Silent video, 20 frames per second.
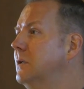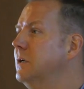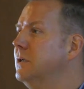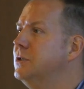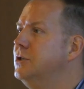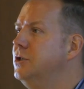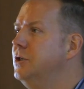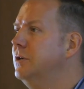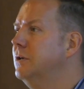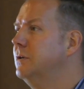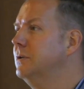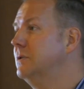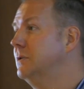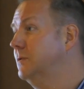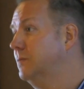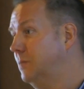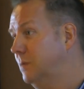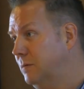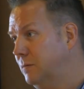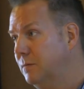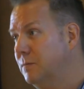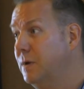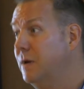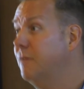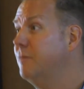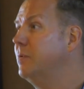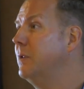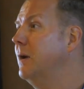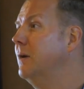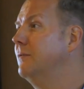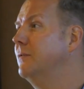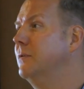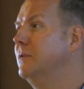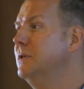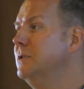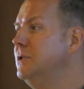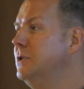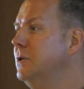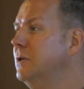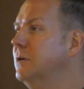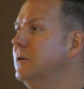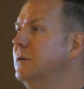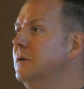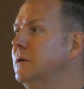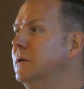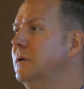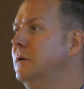next year. This is what we have planned for this year.